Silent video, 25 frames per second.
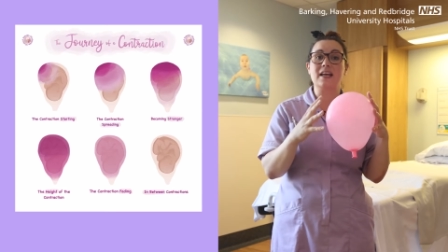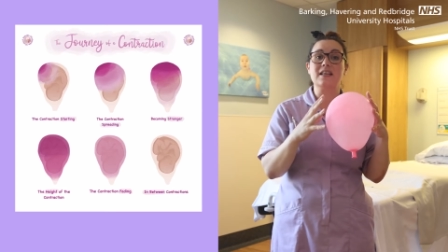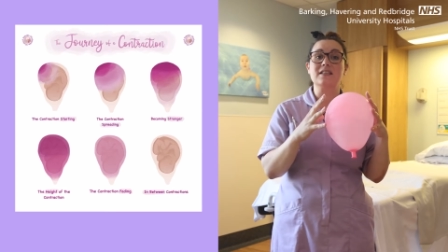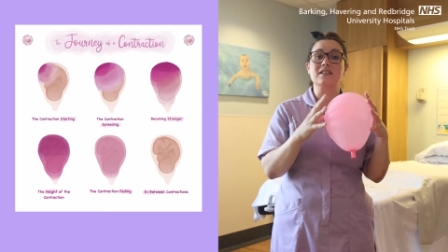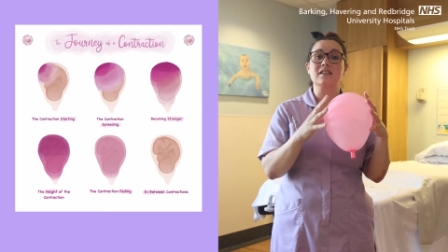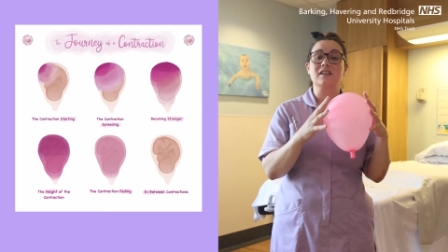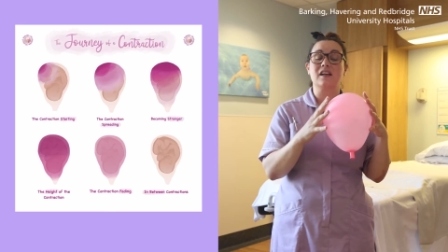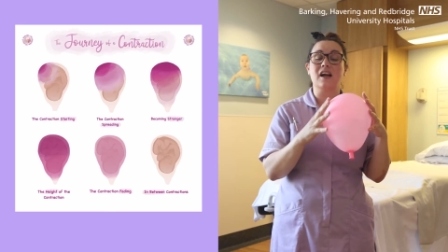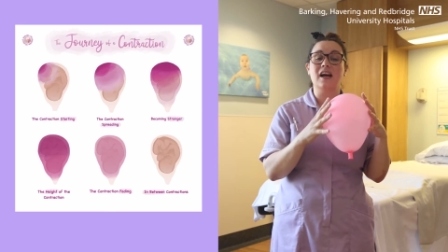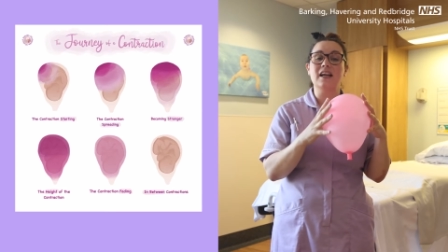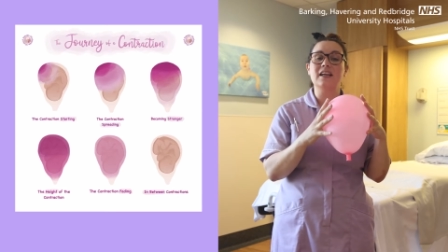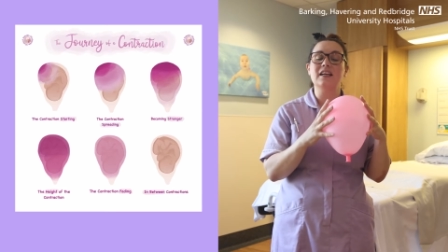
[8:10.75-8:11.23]
is
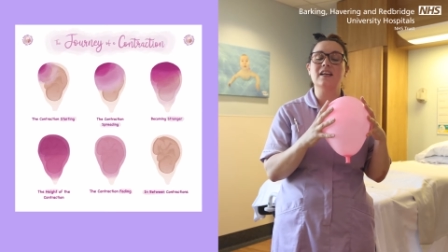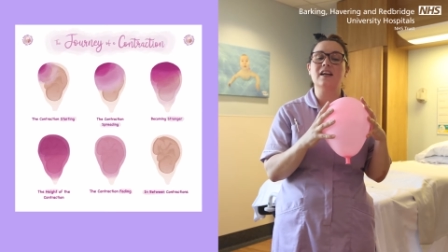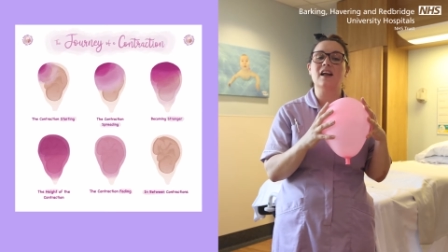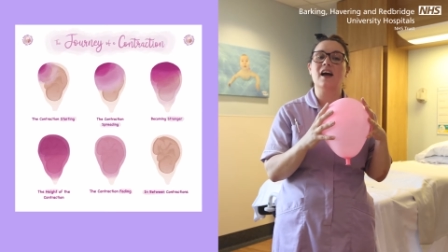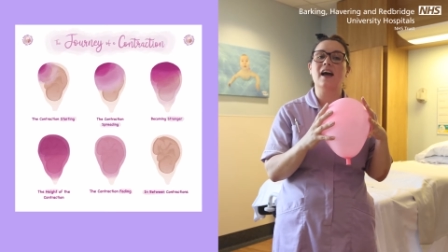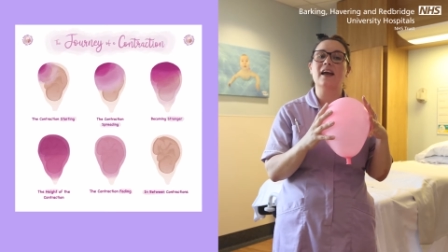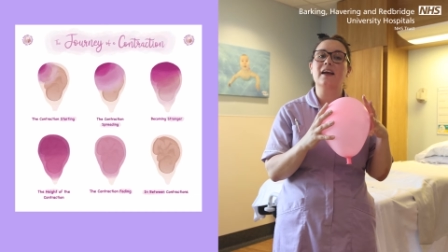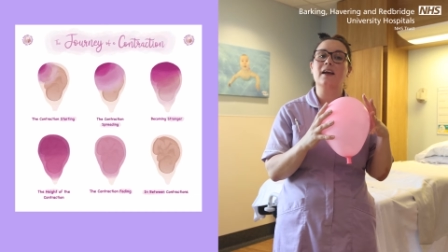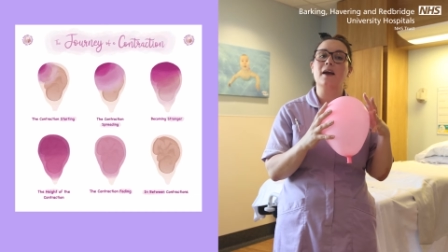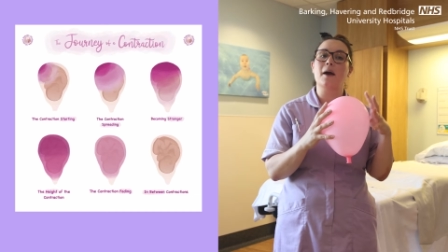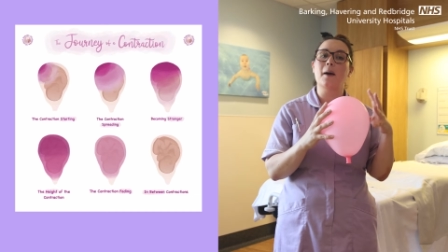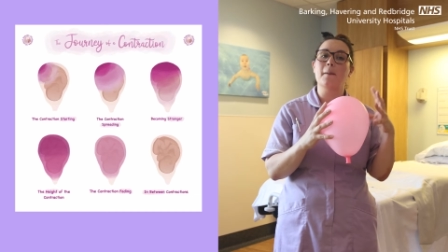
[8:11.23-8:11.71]
slightly
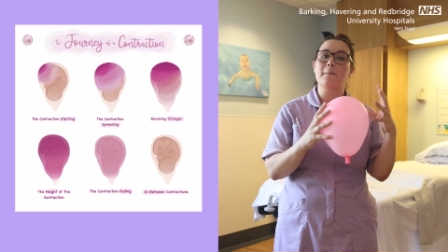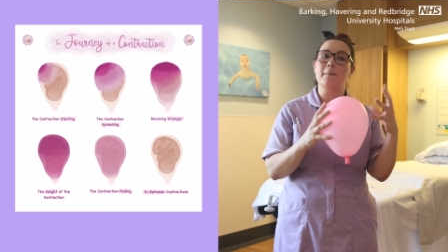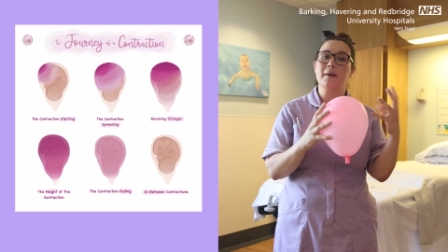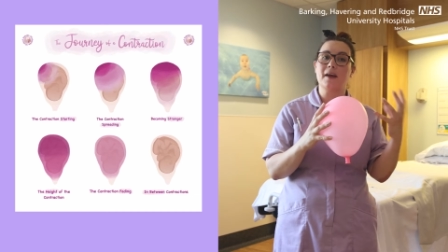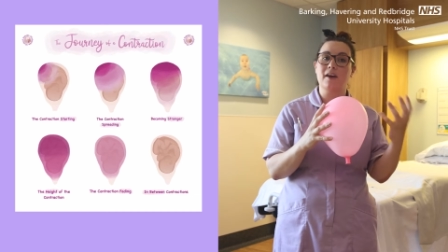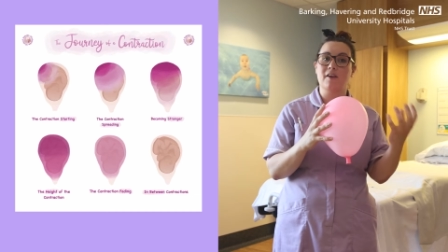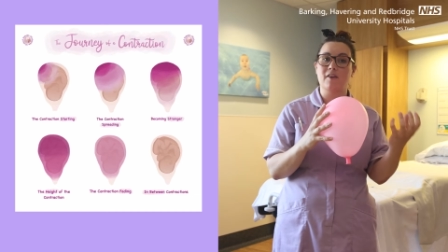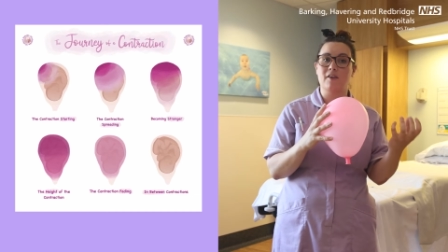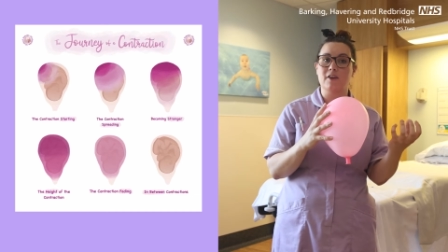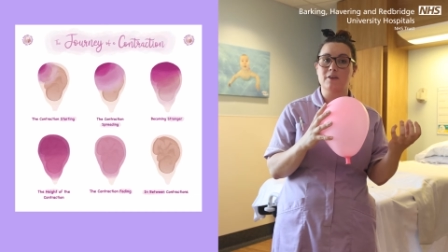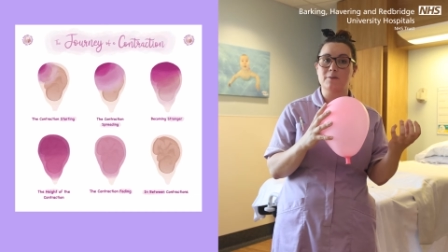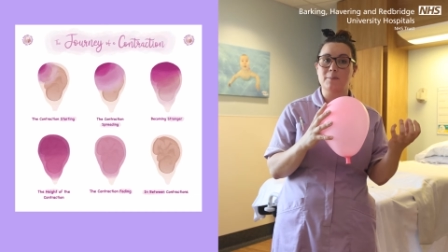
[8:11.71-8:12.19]
like a
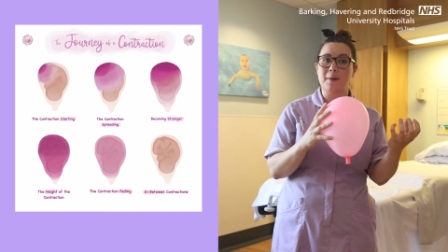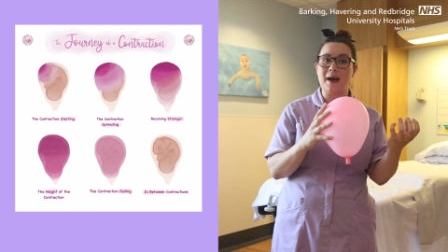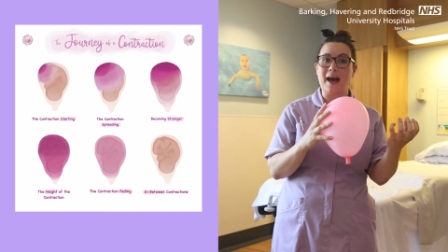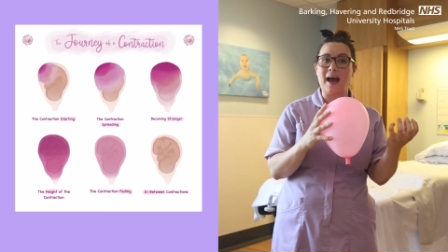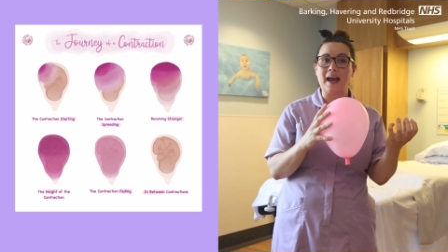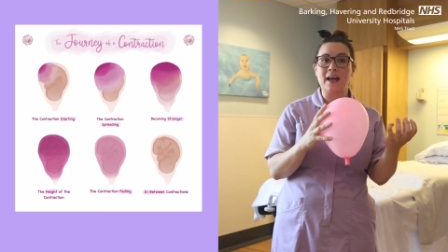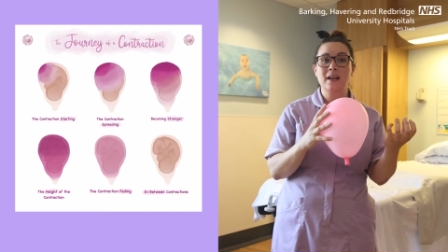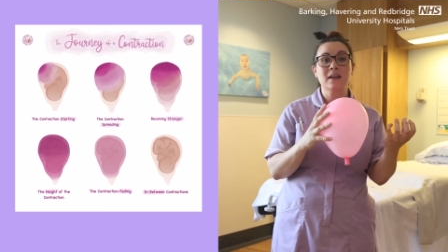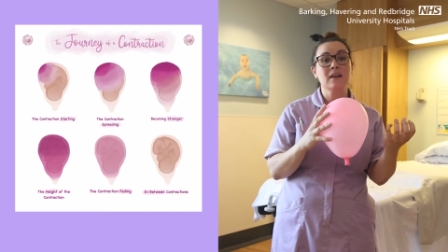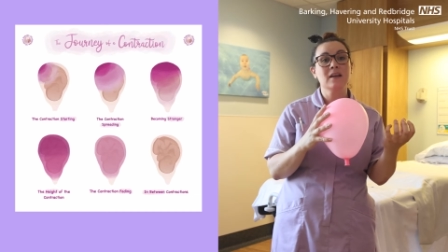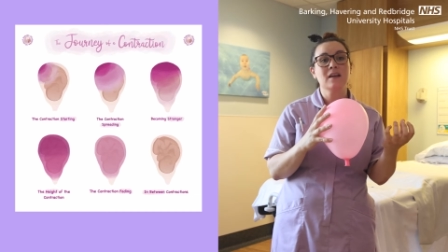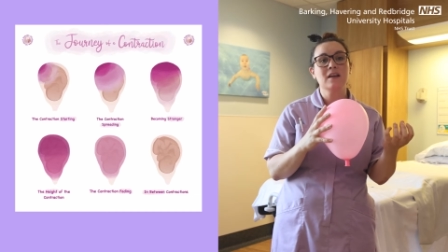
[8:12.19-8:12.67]
period
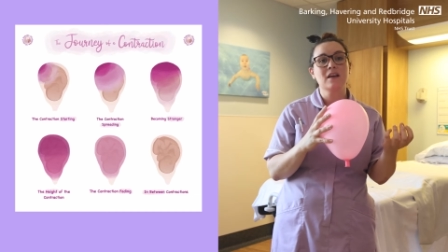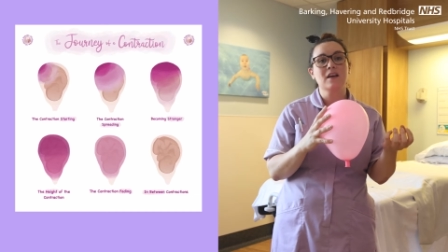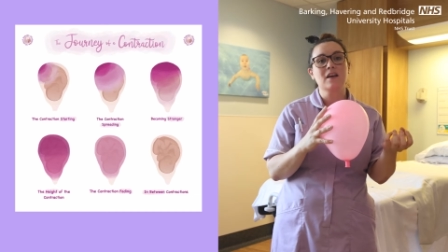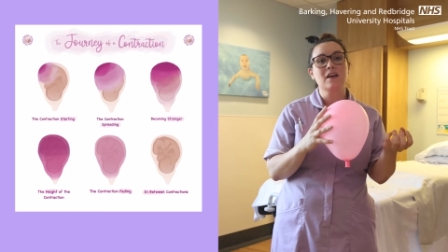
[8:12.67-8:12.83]
pain.